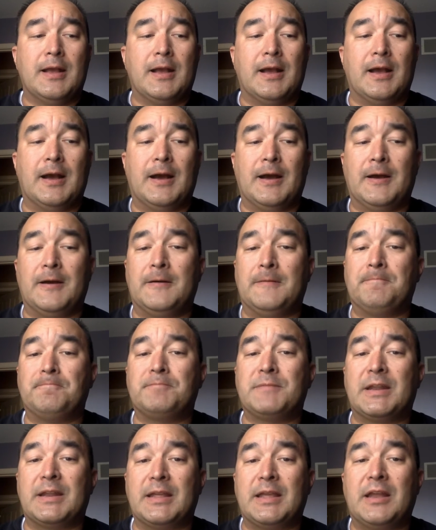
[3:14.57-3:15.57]
And
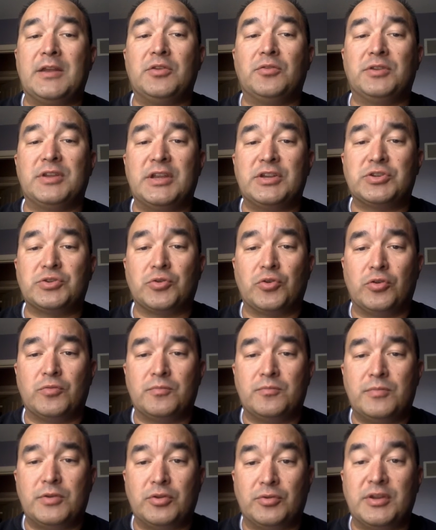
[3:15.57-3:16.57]
again, you'll need
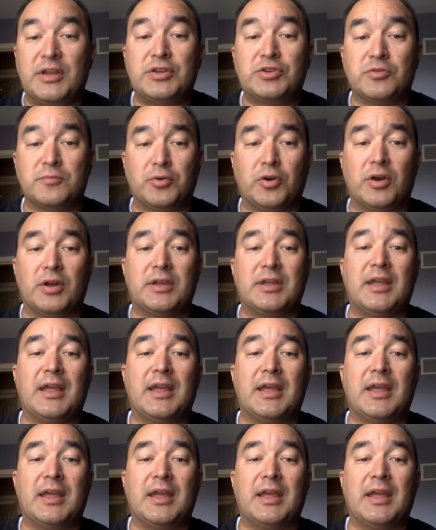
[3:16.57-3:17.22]
your book,